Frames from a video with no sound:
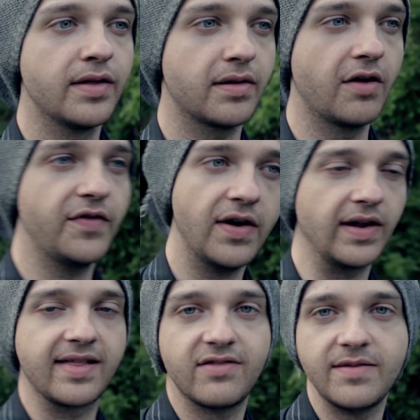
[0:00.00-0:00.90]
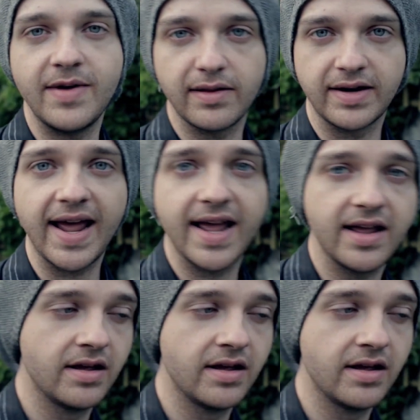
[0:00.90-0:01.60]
So if you have like 3 meals a day,